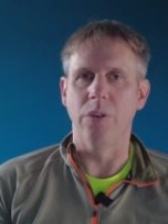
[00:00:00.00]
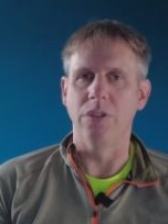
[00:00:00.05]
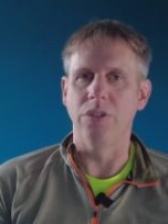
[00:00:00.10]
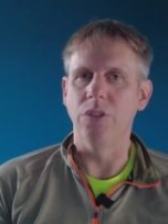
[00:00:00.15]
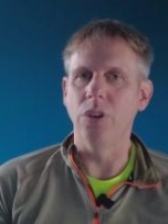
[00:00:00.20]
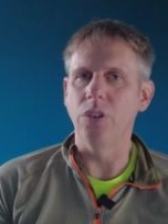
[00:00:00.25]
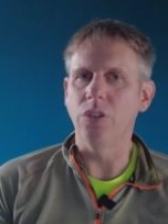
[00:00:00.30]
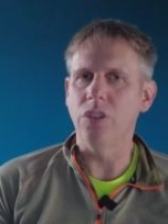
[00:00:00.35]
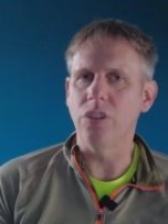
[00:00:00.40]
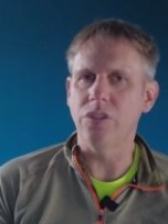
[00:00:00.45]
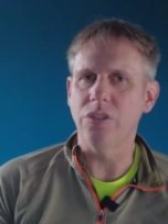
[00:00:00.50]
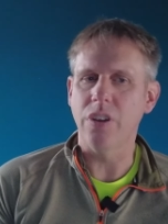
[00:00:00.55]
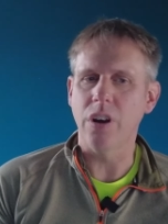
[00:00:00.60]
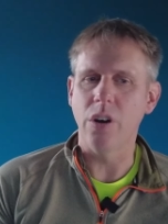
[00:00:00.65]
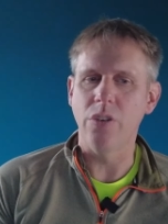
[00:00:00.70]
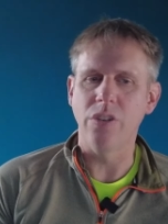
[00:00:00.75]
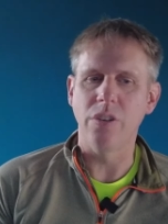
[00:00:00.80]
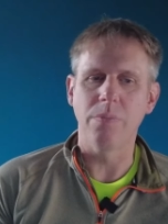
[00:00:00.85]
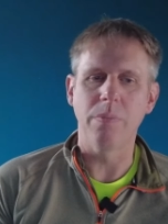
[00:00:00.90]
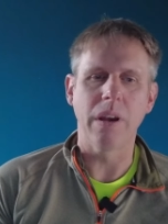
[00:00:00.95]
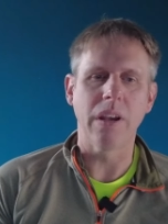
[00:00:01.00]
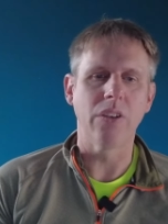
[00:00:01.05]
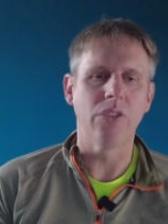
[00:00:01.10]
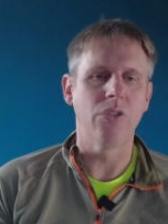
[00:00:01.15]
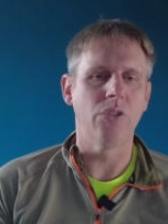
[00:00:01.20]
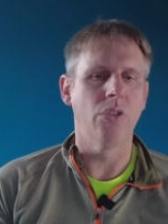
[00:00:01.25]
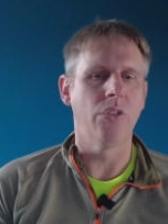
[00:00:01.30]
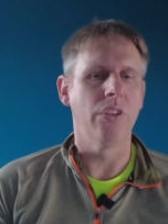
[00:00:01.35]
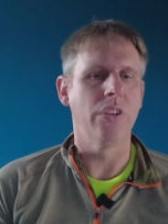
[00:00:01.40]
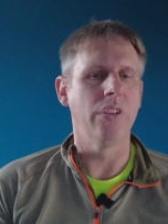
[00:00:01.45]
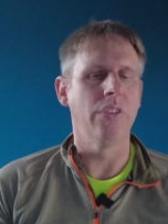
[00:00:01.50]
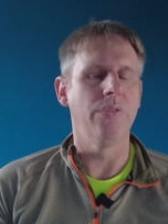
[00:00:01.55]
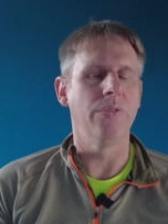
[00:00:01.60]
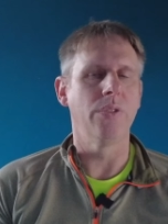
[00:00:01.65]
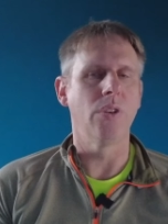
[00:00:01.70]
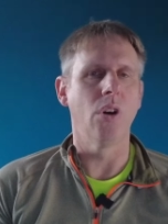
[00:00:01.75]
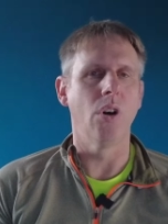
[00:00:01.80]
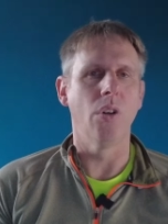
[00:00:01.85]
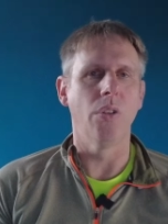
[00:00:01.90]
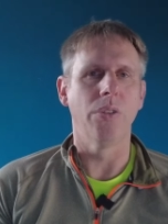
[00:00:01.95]
It's not just those, it's making sure that
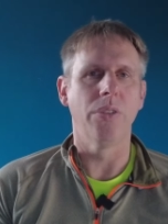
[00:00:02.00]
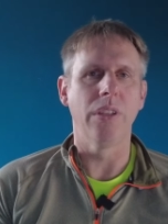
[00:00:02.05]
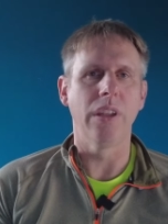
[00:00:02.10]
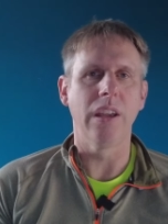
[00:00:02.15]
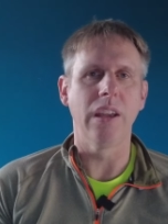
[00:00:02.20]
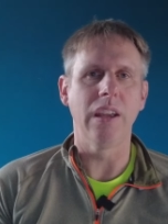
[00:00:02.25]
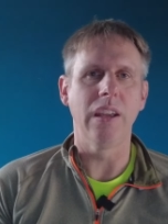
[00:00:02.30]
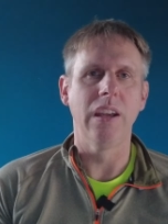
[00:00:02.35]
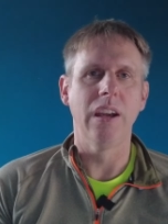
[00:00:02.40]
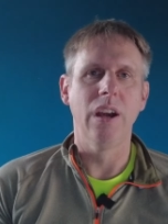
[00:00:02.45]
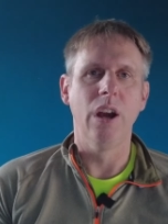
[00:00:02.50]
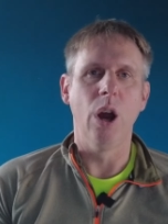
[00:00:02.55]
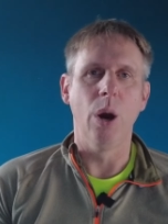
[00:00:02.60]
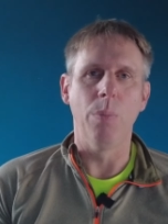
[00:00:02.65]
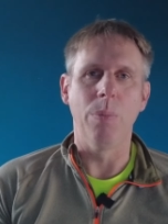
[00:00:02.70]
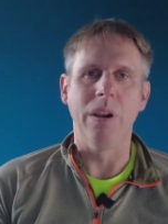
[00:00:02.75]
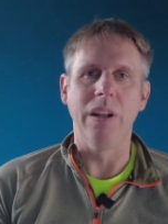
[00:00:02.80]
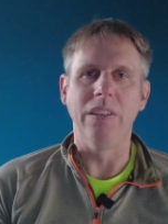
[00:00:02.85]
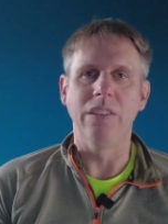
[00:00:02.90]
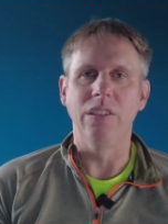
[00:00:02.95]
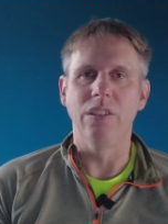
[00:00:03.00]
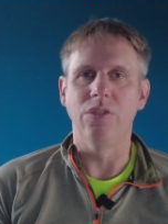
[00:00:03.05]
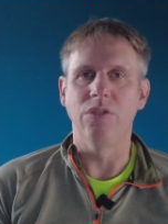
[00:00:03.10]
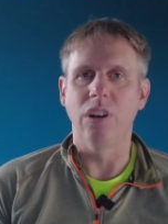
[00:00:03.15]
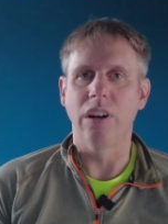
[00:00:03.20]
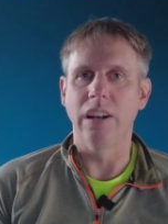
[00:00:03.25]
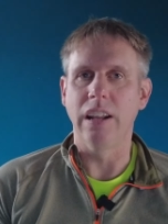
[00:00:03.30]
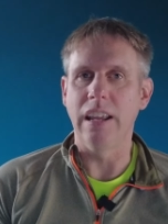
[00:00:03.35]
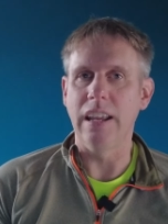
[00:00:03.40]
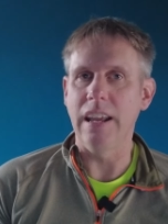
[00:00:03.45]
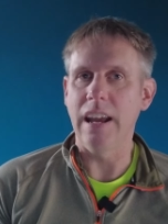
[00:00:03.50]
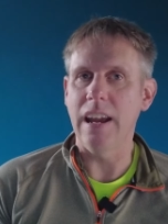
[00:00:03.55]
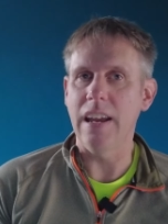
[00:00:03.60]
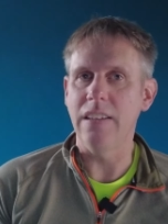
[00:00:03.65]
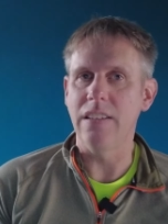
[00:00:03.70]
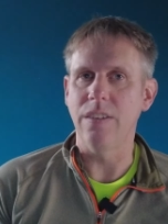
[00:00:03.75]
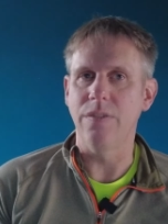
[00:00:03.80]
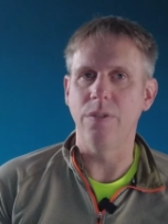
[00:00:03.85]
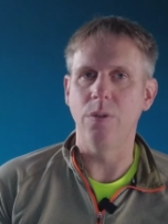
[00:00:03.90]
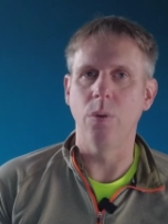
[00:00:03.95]
you've got the ability to run
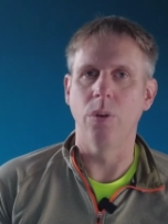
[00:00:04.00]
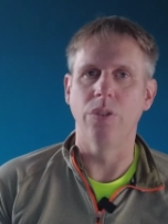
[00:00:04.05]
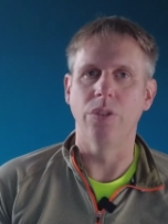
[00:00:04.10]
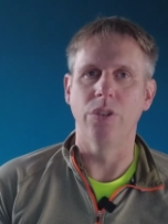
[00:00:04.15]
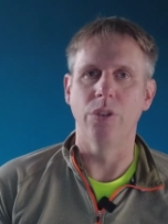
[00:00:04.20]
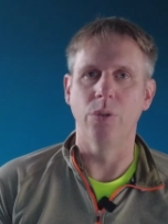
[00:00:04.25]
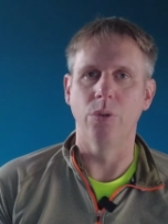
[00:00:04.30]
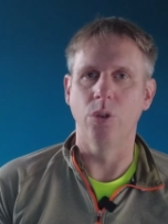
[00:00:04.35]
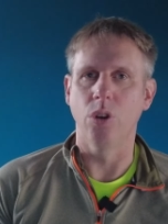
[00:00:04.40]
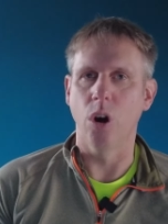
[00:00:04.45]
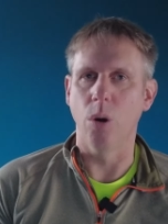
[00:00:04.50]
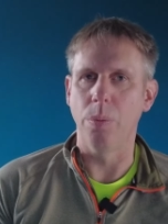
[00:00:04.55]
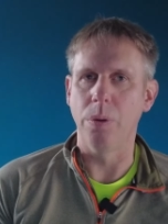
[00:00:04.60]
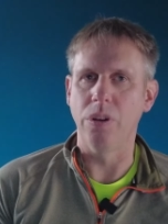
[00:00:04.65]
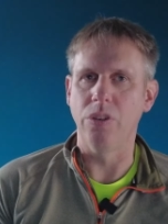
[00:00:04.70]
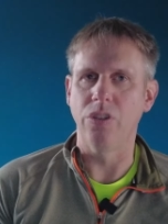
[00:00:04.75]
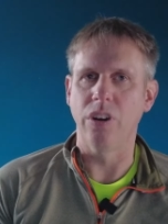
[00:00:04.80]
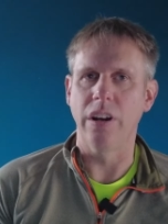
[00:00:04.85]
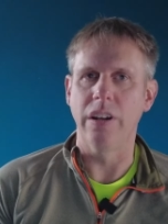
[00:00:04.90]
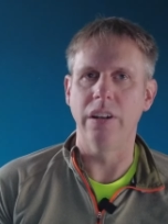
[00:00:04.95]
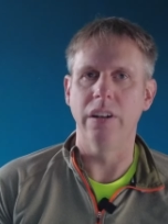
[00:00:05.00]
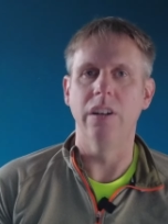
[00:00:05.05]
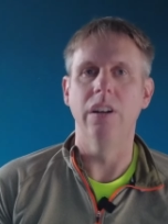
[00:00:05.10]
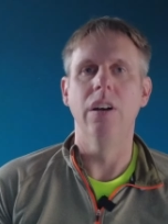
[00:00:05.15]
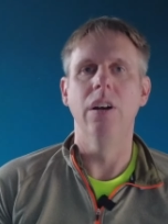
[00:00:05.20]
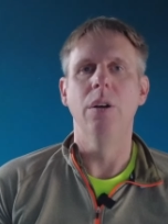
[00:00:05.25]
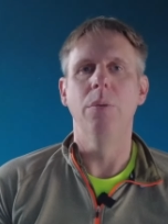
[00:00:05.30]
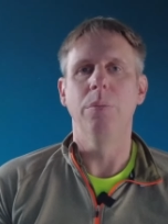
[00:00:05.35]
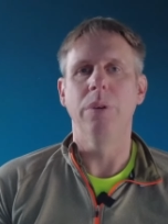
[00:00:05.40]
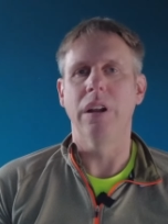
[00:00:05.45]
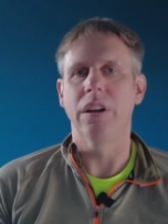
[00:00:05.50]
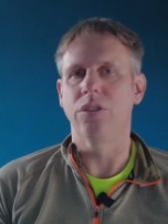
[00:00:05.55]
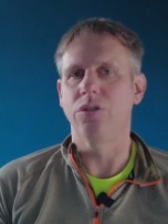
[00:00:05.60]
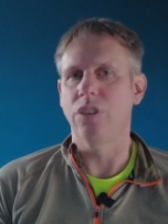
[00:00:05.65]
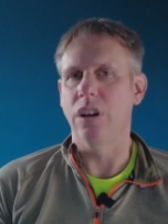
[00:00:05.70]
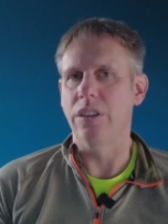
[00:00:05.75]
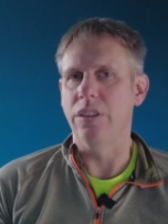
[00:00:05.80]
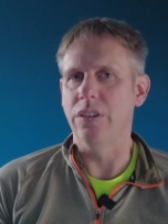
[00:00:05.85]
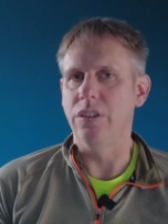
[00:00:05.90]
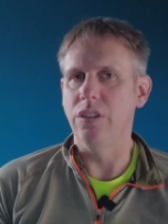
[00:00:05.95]
EAs if you want to, copy trader, be able to
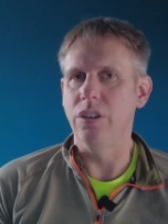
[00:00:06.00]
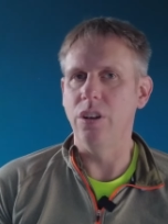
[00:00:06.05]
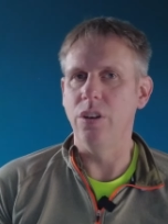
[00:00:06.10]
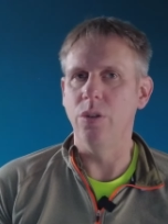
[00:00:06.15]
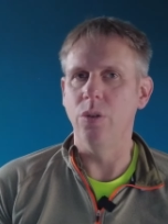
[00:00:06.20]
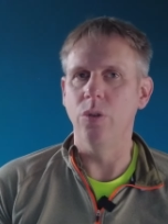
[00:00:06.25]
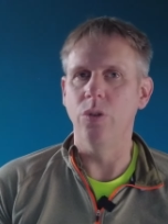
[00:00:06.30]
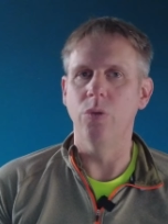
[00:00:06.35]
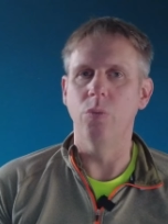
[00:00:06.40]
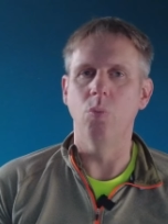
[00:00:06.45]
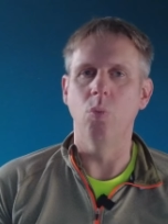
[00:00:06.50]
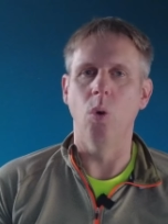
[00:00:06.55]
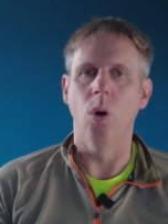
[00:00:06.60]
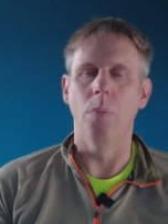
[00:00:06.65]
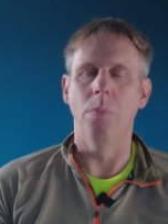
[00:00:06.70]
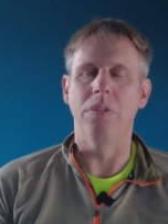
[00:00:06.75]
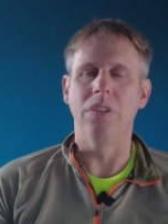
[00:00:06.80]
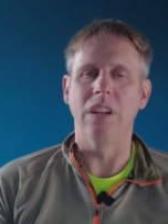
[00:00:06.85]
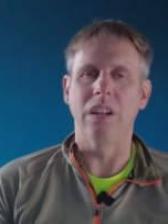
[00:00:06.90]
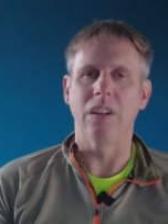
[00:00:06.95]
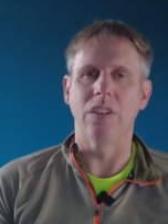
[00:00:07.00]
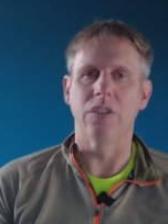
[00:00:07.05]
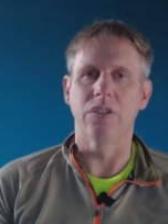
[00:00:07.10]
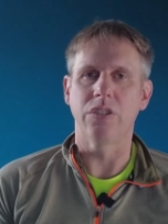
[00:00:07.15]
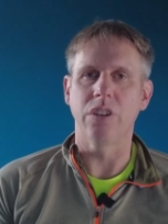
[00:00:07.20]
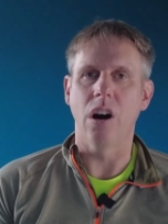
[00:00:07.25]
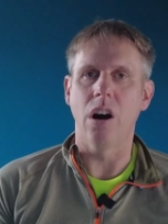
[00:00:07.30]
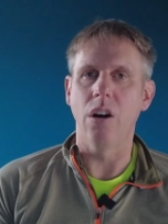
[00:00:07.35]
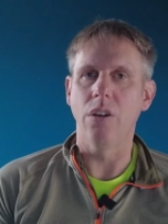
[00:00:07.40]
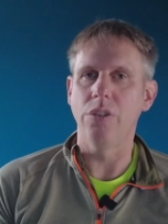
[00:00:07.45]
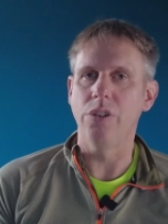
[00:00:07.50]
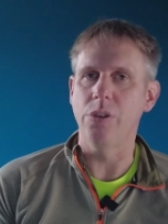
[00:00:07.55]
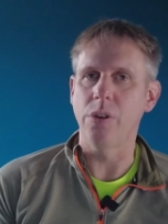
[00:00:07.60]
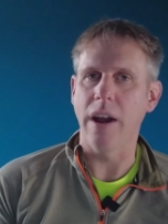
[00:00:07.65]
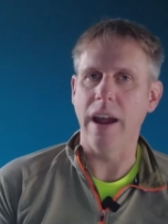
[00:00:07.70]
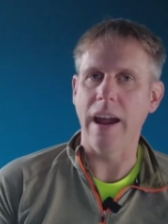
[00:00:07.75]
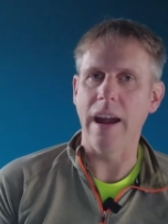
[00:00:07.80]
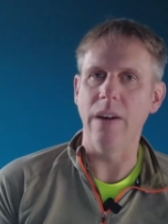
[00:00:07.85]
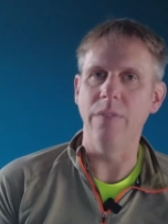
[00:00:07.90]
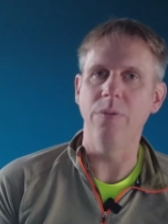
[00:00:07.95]
trade the news, what particular style you
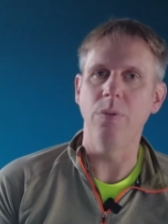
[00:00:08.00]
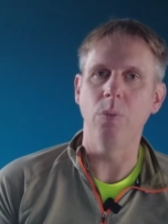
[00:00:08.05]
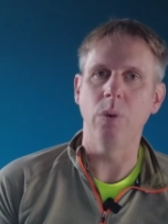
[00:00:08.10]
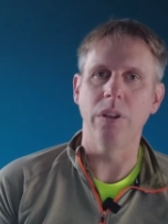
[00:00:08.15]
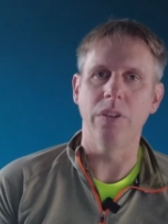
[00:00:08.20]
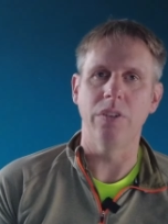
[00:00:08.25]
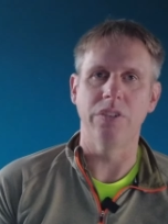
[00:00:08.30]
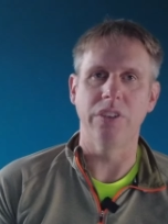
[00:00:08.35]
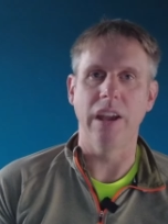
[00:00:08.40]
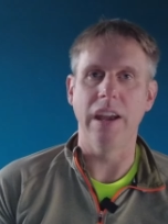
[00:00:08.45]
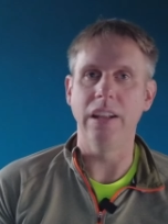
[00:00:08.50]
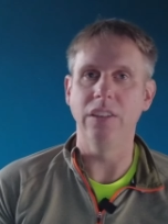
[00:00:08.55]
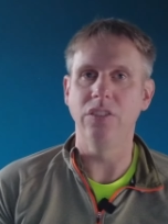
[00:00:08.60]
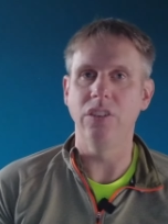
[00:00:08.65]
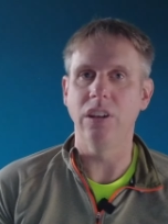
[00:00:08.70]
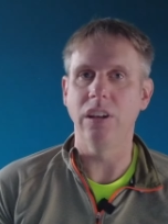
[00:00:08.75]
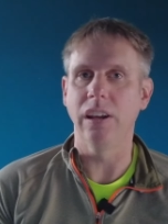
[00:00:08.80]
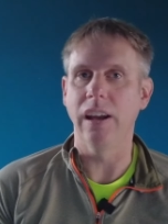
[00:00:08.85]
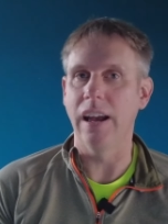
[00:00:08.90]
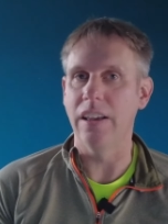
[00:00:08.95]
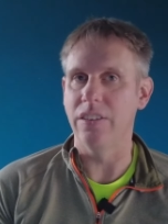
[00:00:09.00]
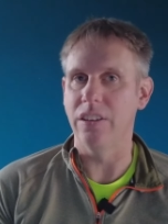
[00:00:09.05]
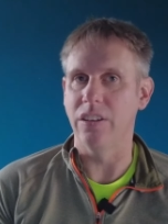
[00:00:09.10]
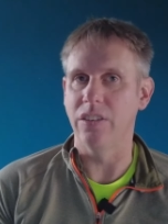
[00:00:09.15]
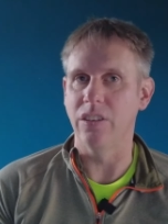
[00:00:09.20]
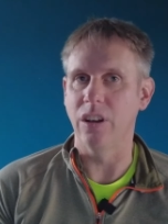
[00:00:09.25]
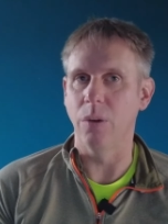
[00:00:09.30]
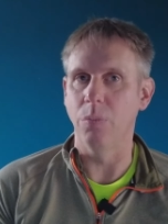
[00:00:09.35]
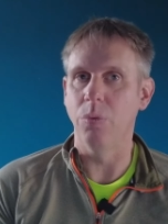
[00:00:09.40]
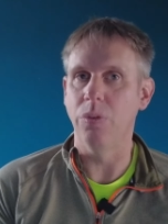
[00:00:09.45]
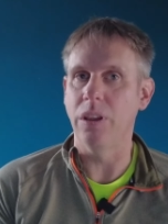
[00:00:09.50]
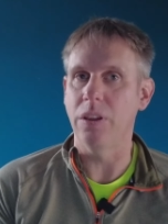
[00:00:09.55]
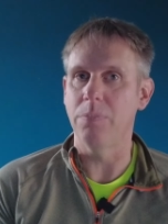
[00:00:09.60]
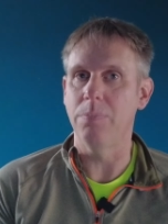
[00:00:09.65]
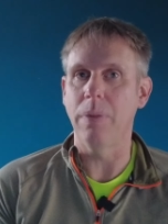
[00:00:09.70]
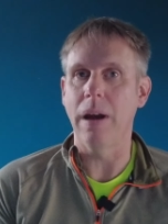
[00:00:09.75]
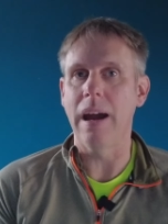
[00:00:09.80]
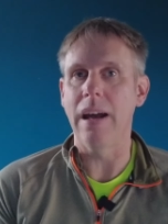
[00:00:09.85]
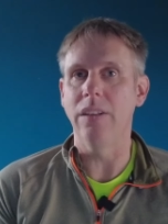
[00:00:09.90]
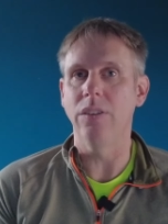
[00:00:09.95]
have, whether it's hedging as an example, that's
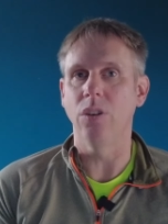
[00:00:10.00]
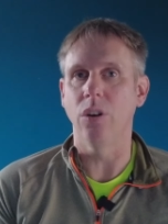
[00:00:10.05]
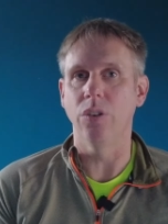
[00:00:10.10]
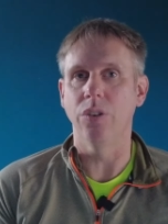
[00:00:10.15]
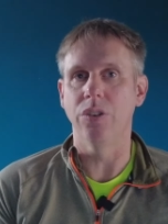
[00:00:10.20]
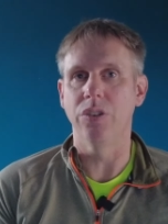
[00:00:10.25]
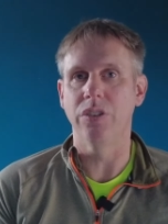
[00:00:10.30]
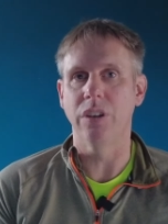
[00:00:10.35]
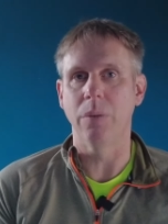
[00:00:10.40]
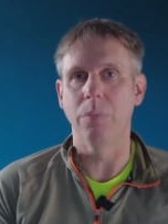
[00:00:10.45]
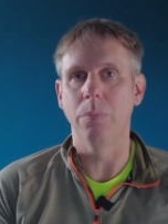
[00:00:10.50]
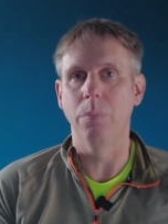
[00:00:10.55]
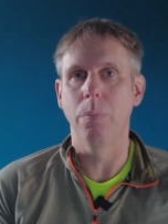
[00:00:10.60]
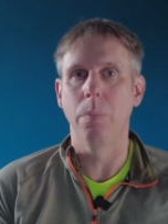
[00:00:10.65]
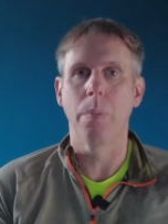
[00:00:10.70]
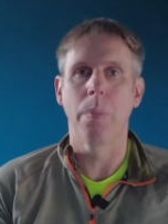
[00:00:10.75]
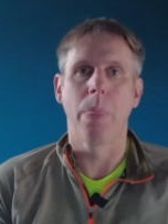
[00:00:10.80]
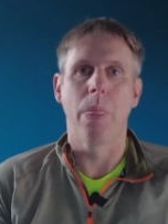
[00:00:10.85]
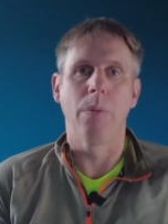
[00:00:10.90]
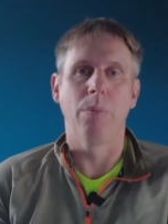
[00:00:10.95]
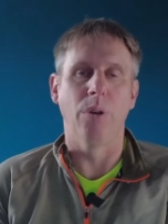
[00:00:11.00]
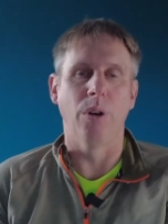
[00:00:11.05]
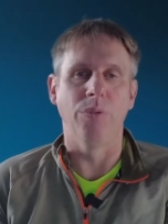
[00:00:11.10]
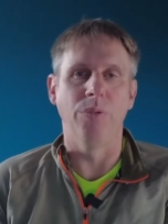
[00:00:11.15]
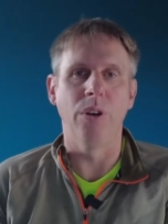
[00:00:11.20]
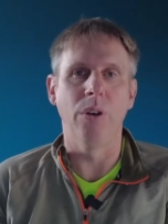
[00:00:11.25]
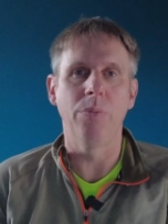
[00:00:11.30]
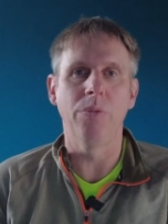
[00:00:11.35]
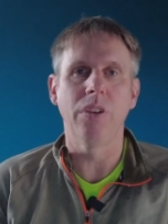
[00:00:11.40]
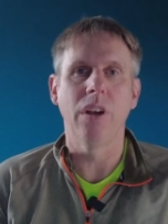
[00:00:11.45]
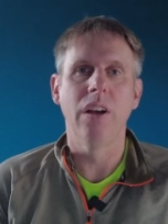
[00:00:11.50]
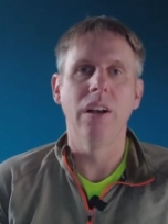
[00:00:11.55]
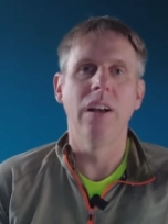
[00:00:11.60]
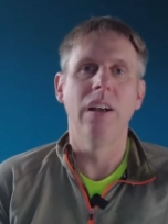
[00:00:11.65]
banned on some prop firms,